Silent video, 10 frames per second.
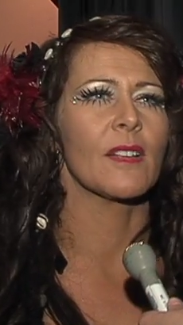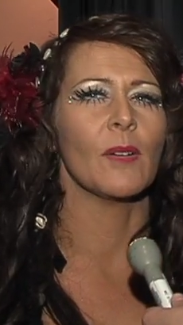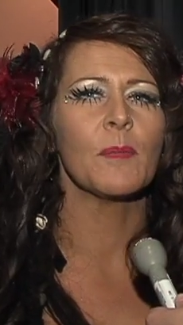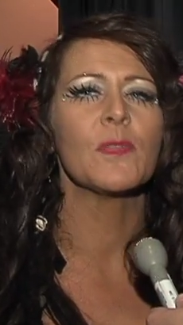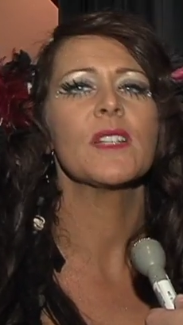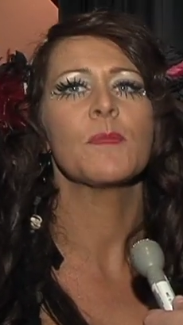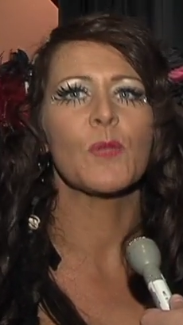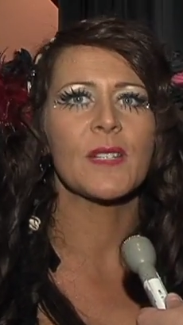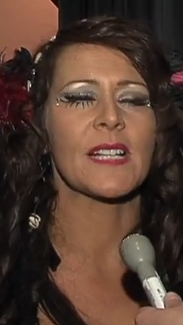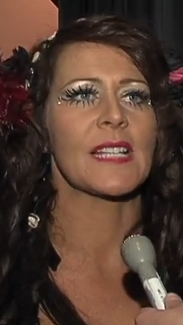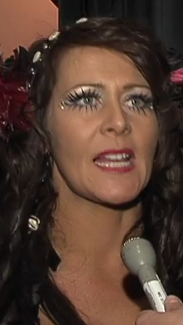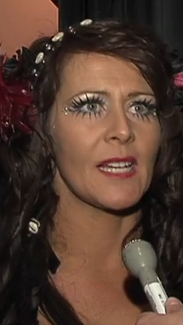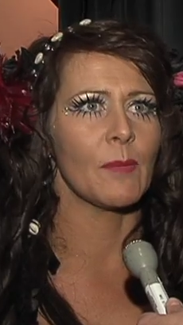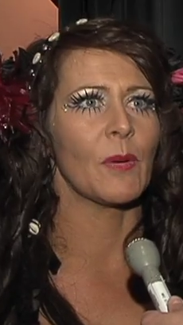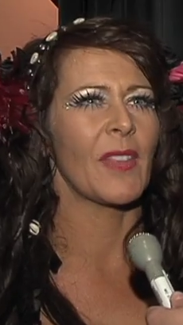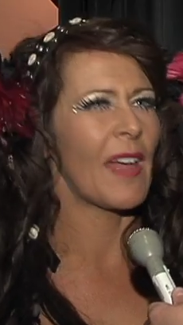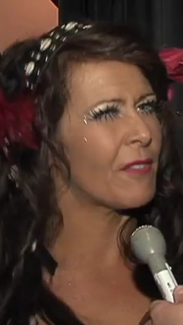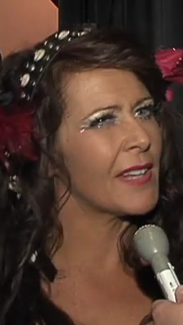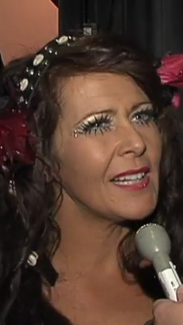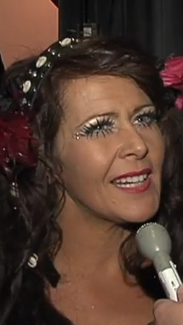So I'm just most excited about that
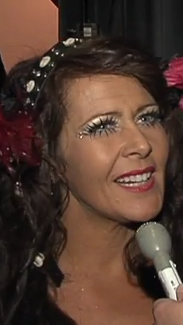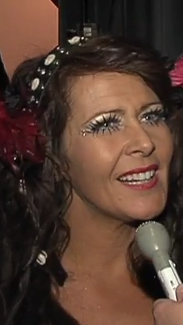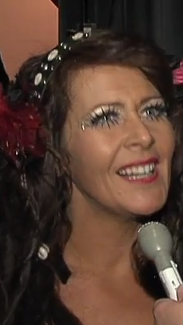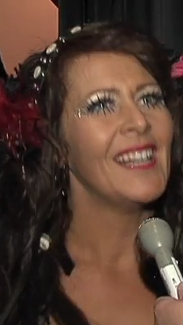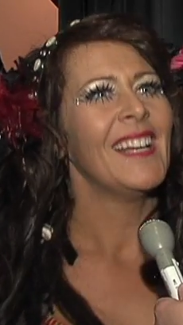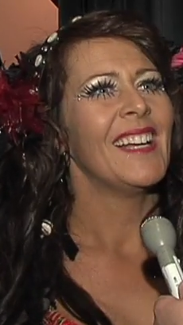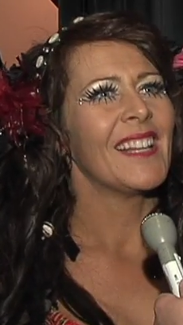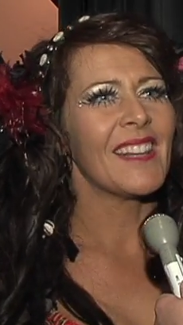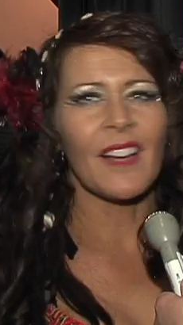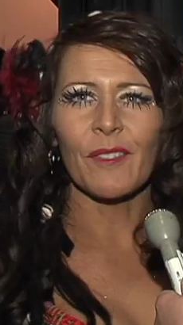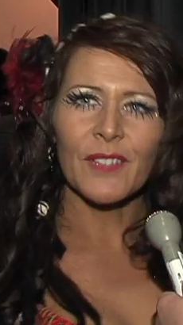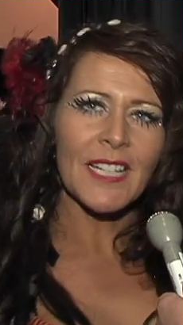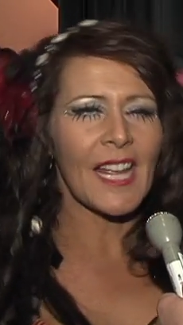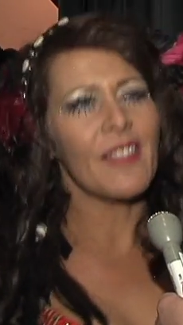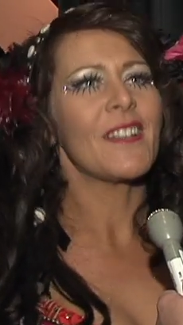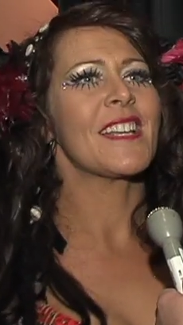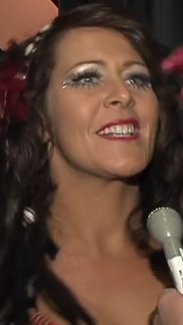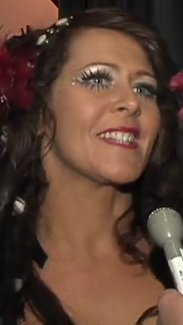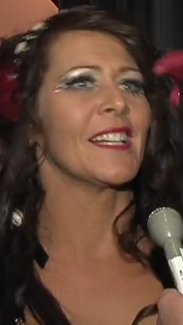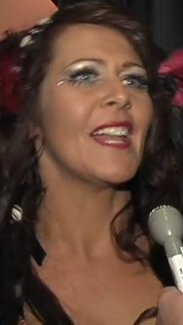feeling of
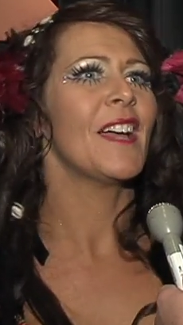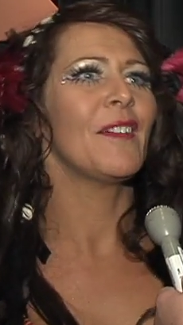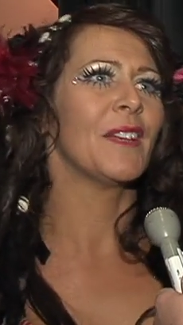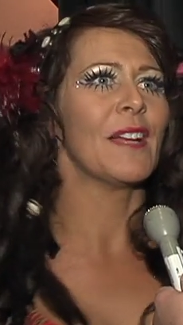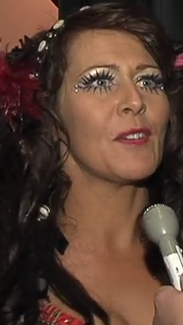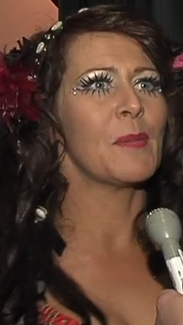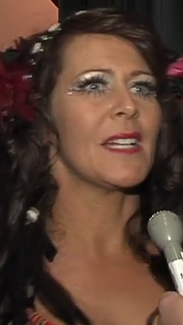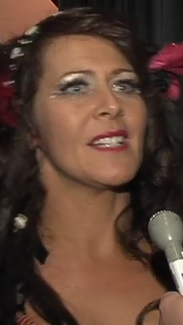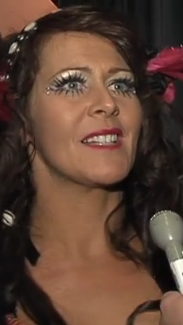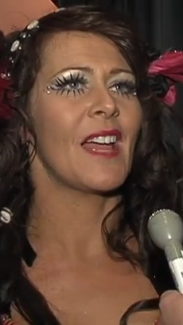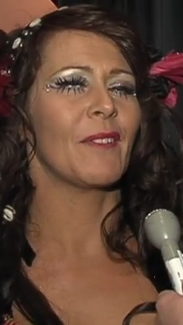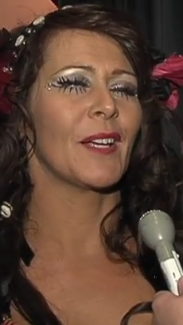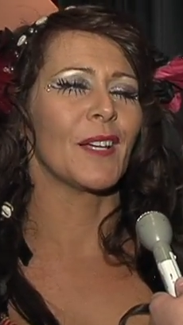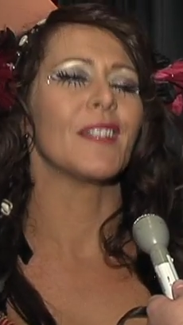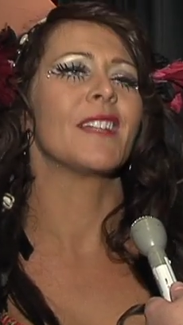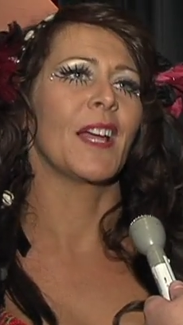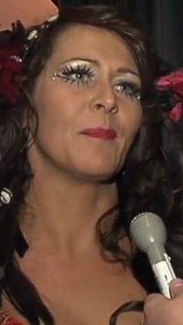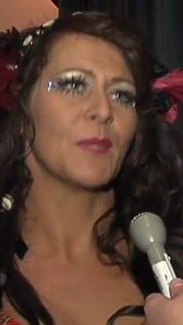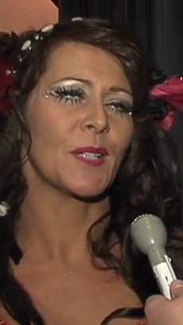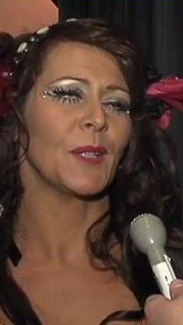togetherness and love, and everybody's having a good time.